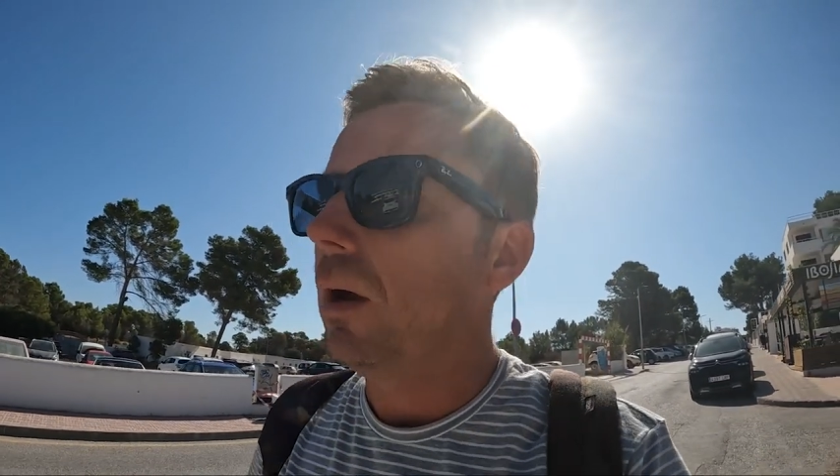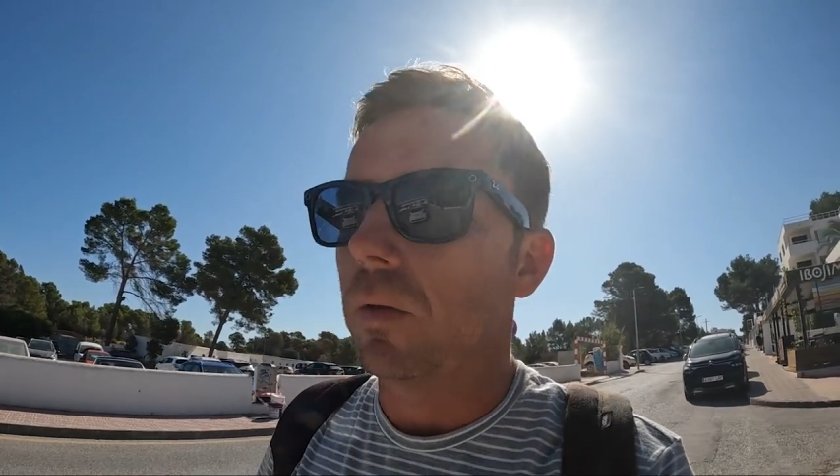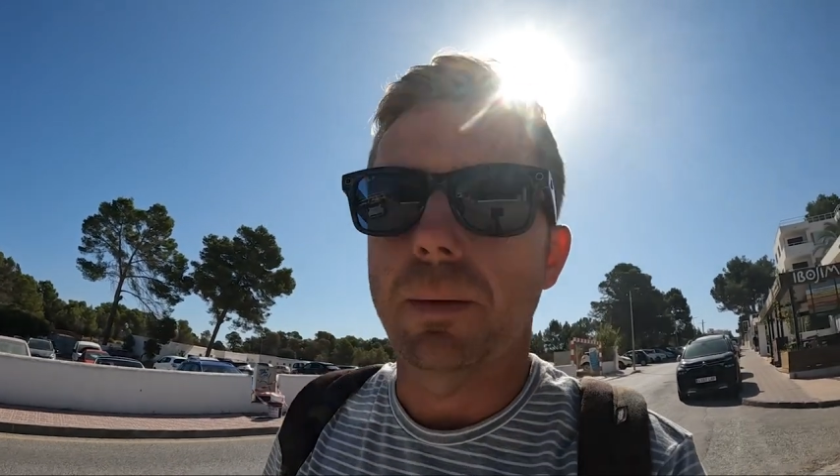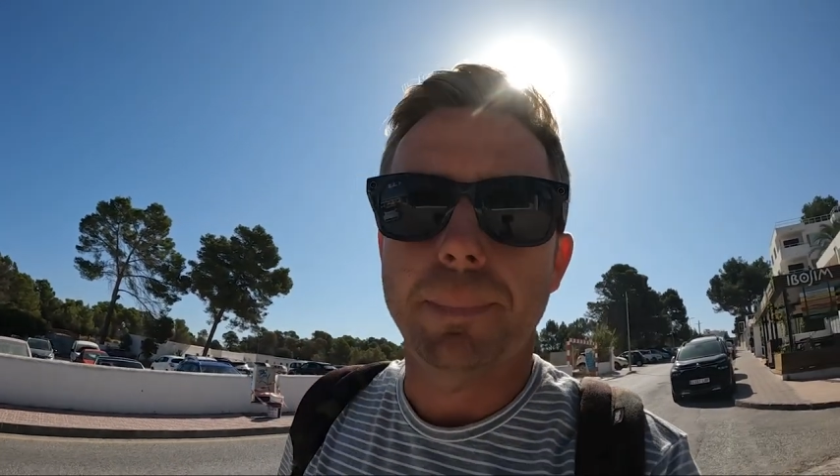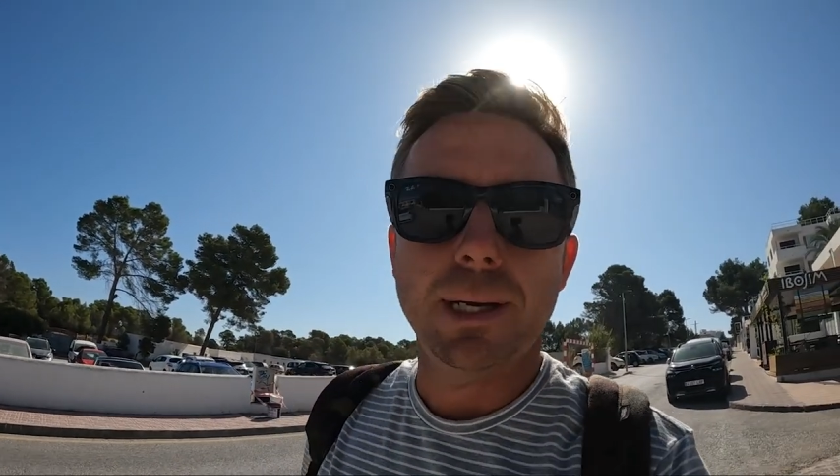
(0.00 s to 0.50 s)

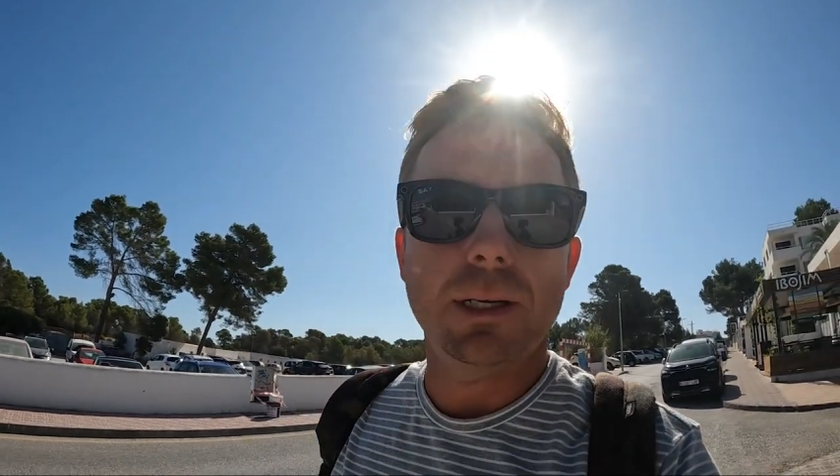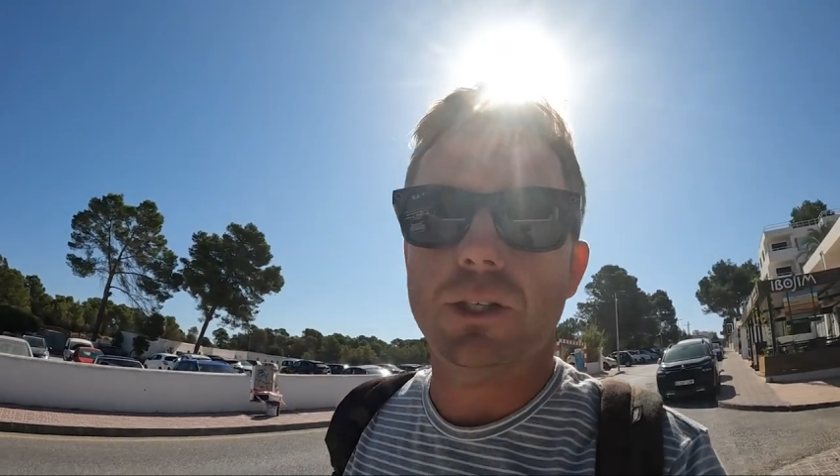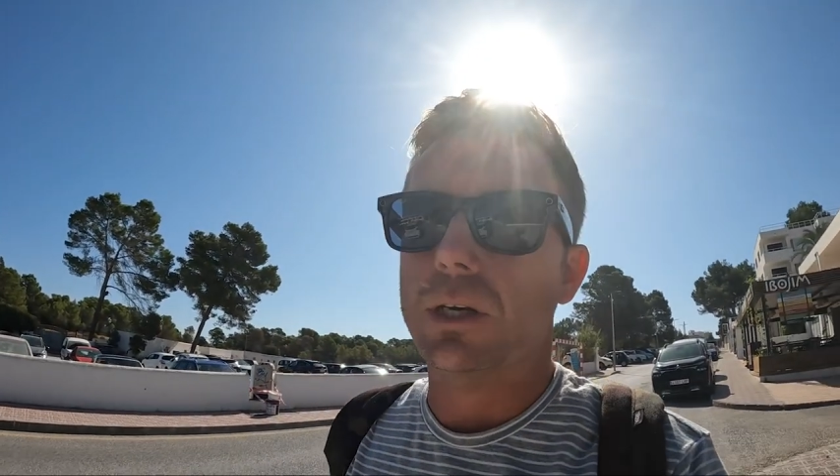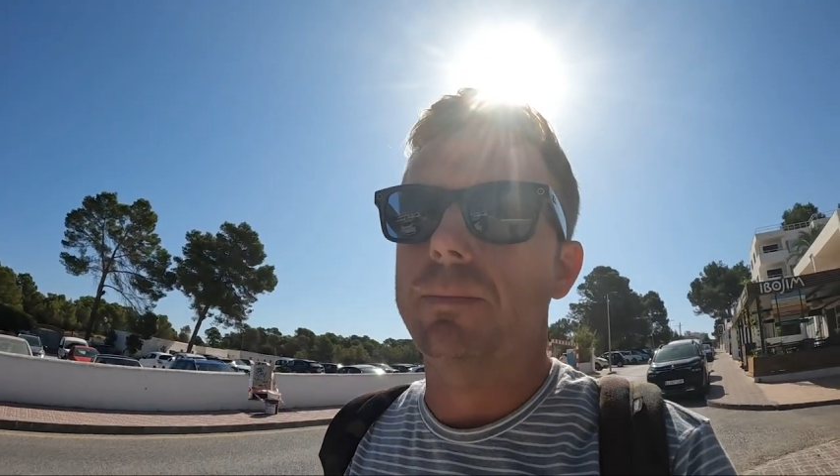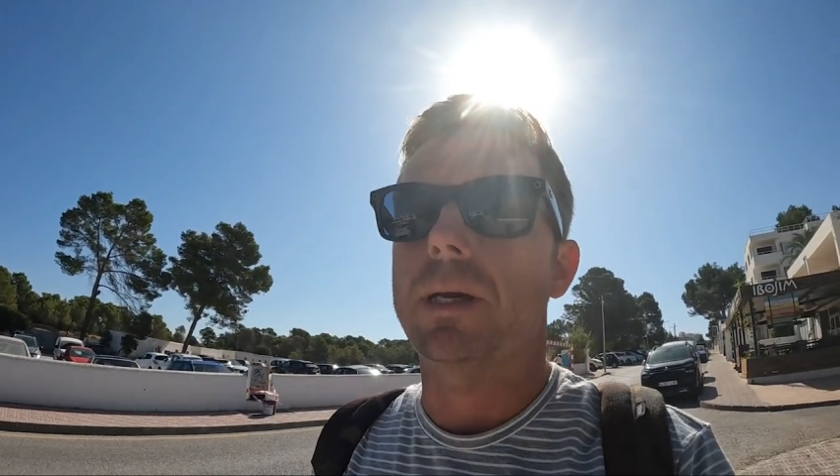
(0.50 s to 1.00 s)
on the
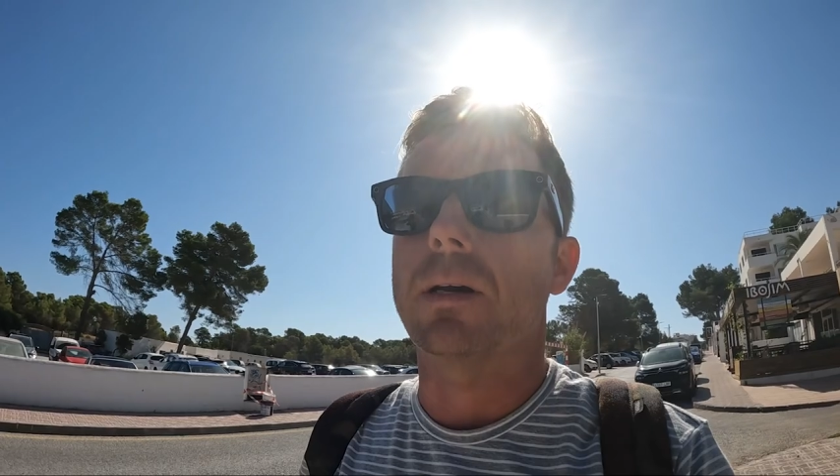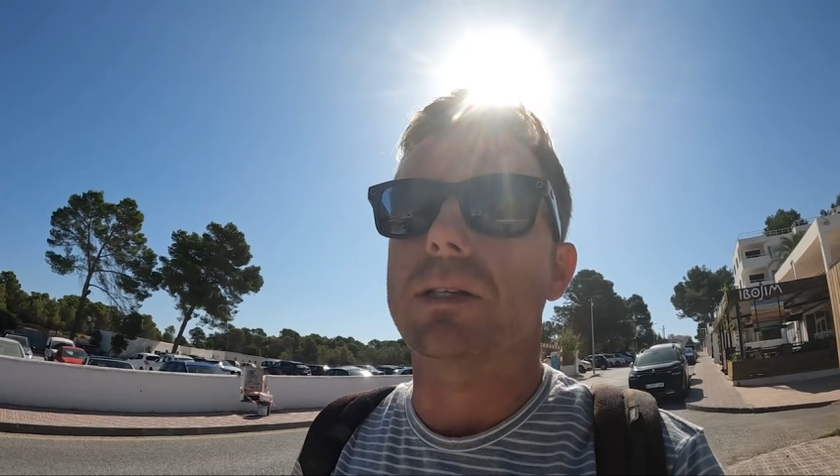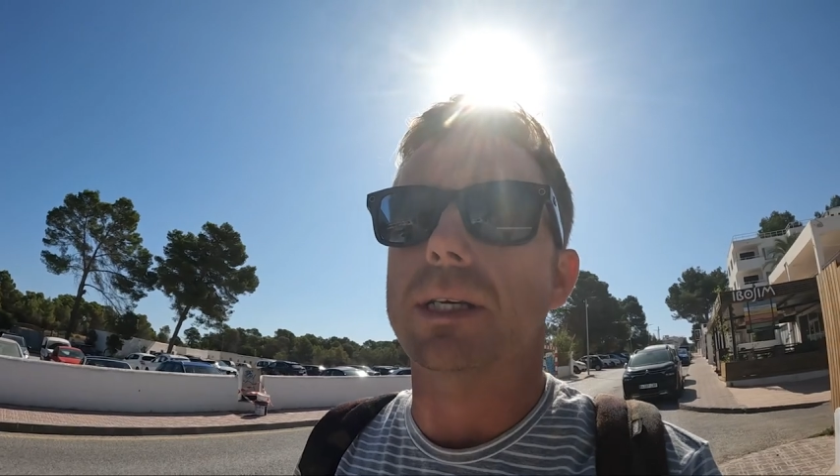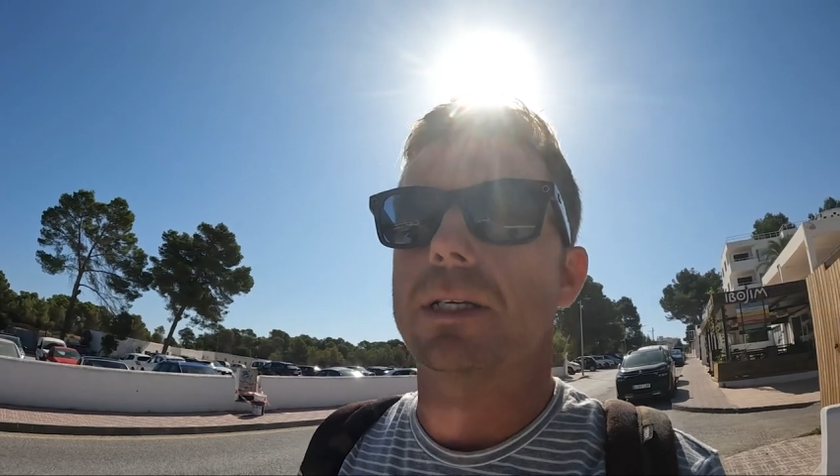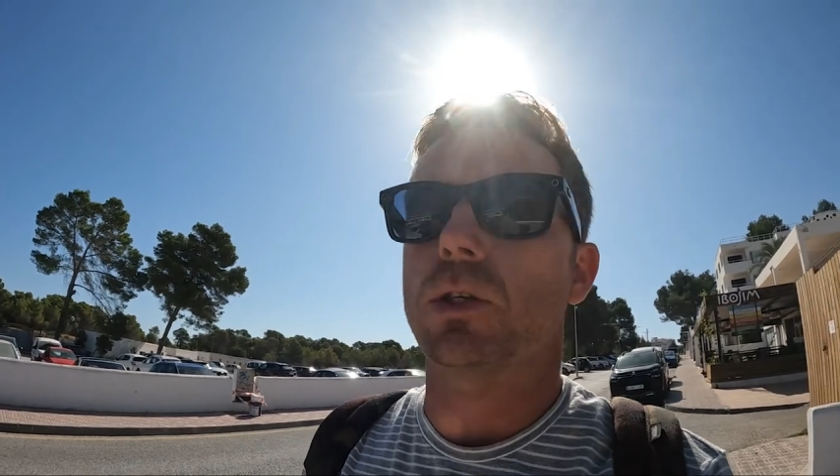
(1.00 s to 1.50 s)
beach because it is